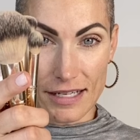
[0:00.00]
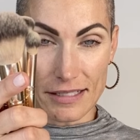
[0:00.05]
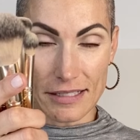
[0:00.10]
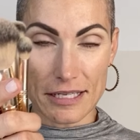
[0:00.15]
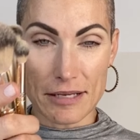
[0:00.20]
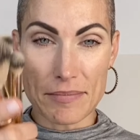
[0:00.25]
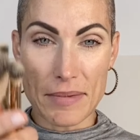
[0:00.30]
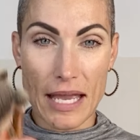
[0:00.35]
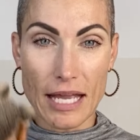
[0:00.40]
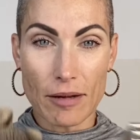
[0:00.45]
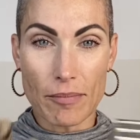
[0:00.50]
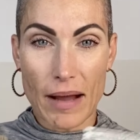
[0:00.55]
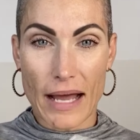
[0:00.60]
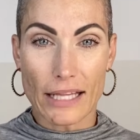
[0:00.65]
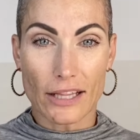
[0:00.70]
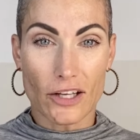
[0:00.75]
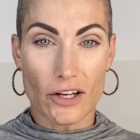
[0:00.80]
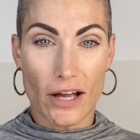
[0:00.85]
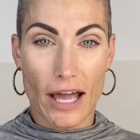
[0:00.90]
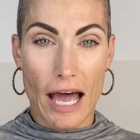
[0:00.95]
to make my
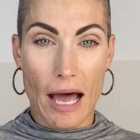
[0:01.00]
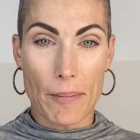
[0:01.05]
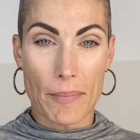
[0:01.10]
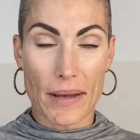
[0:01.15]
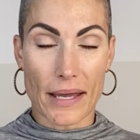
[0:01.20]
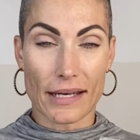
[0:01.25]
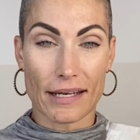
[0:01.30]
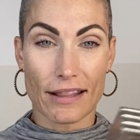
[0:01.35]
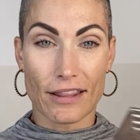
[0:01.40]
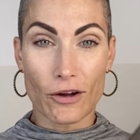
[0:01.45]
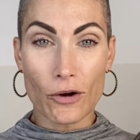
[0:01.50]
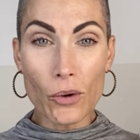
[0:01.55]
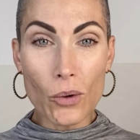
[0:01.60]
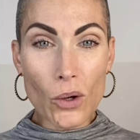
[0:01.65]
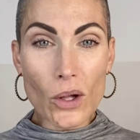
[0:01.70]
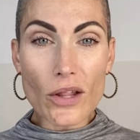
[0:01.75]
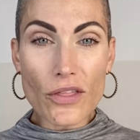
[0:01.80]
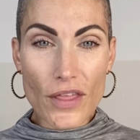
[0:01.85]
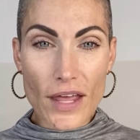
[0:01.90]
look happen. The cool